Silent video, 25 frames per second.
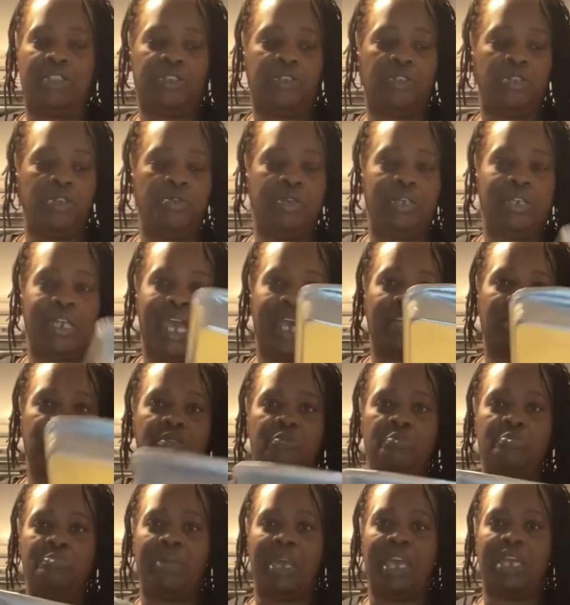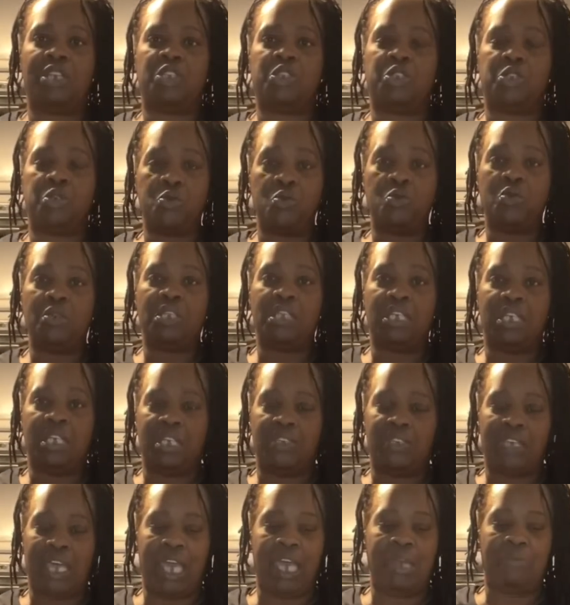so you can actually make 2 of these
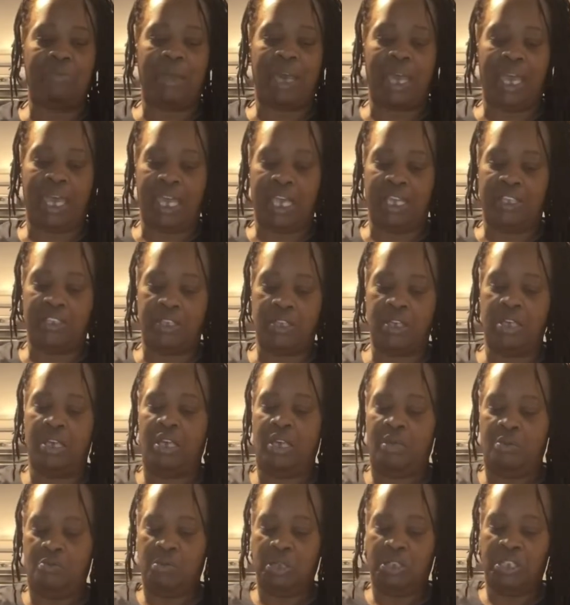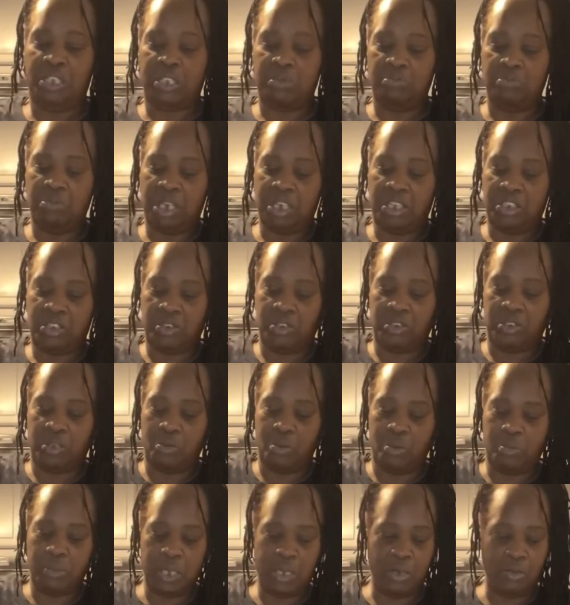8x8 with this mixture. So
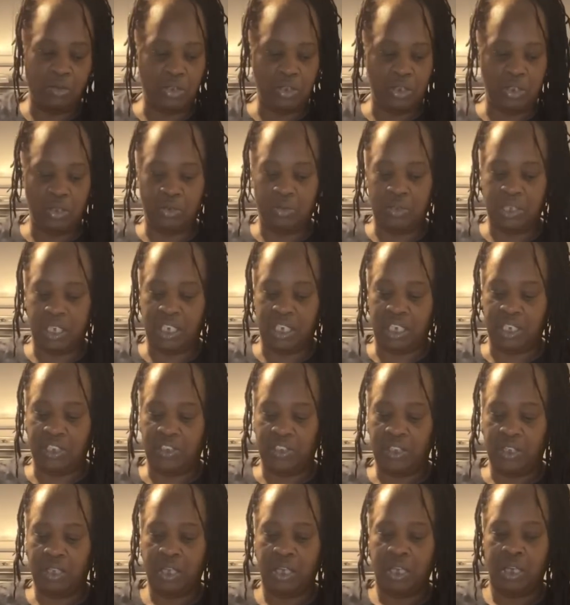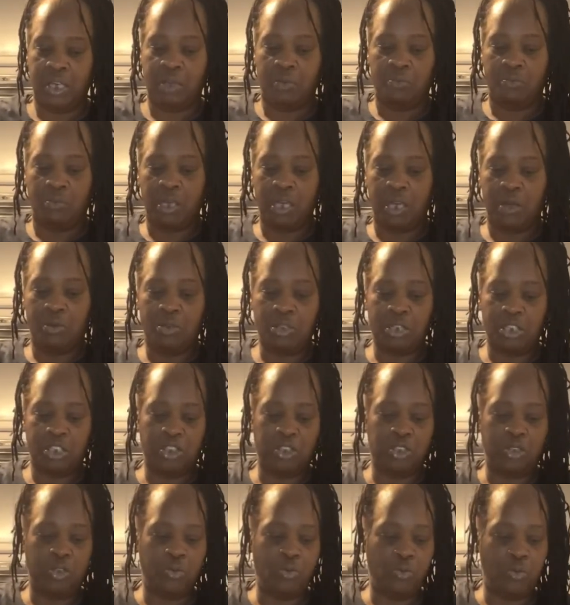what we're gonna do is, we're gonna just
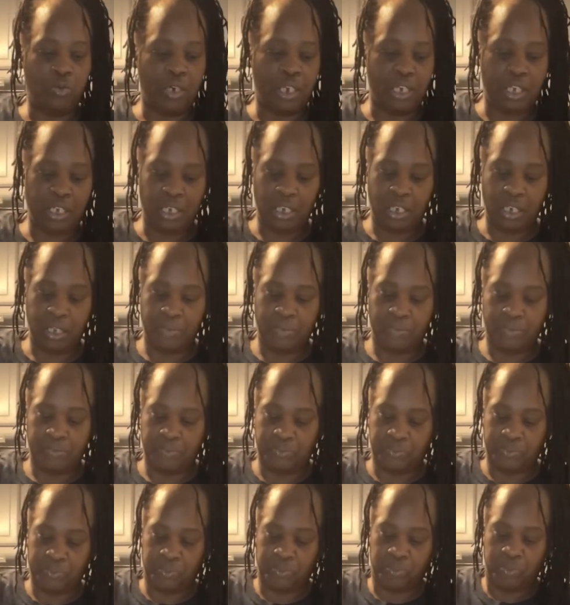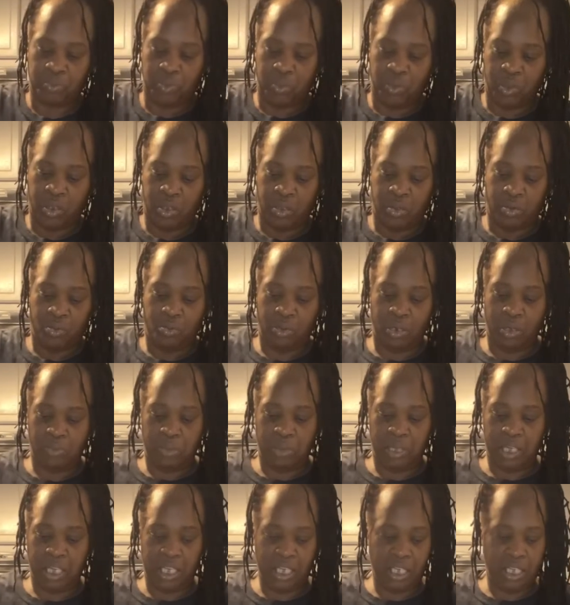do one
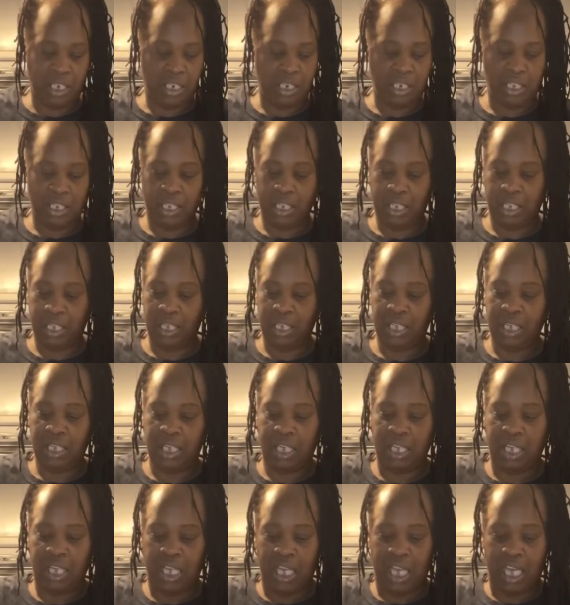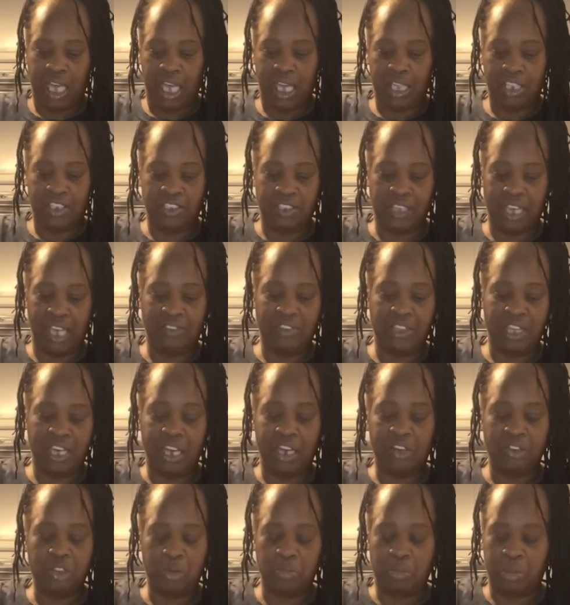pan and save the
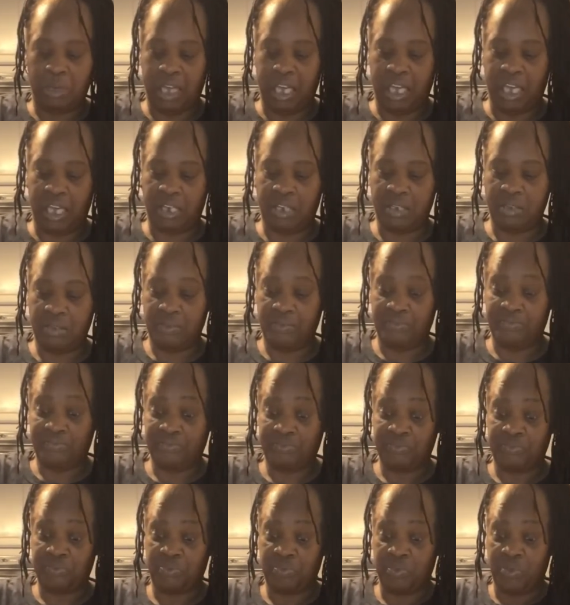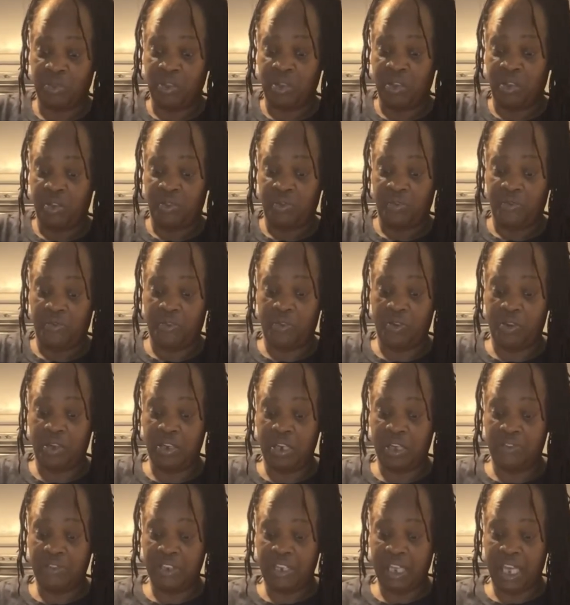other pan for
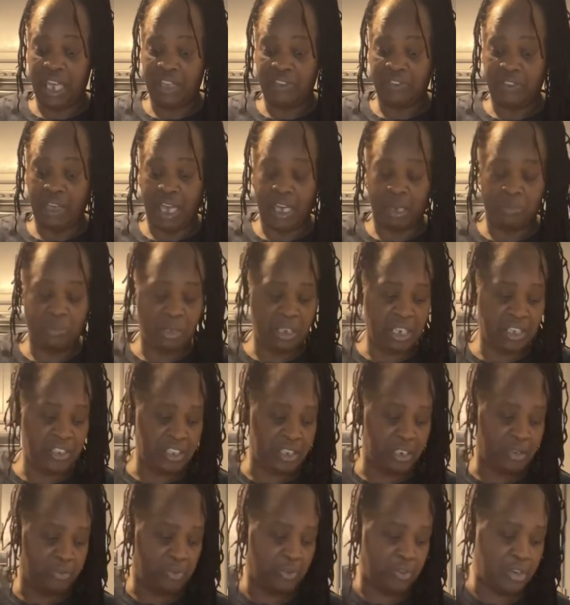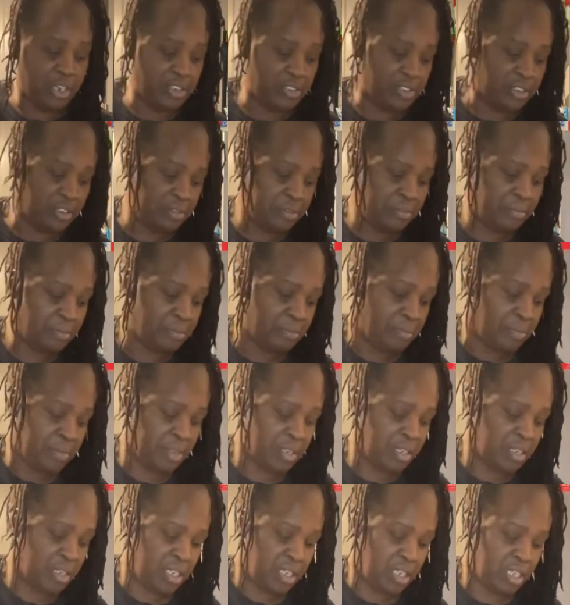another day. So I can put this in the freezer
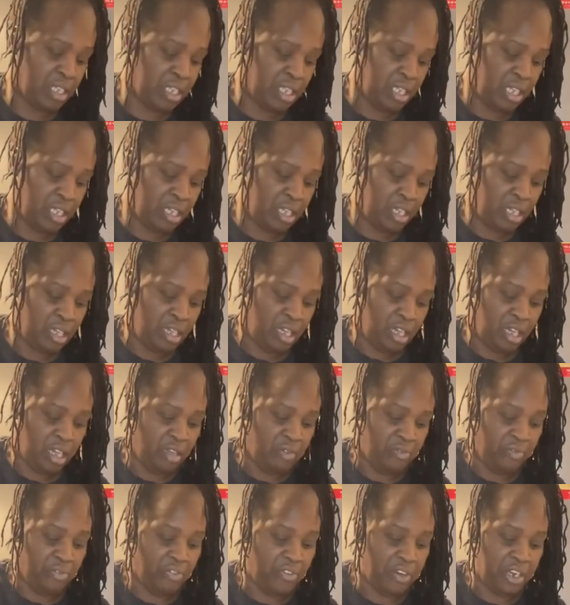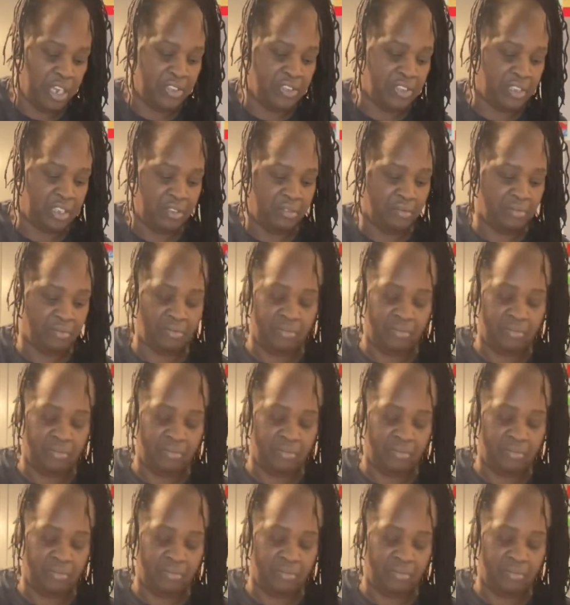and freeze it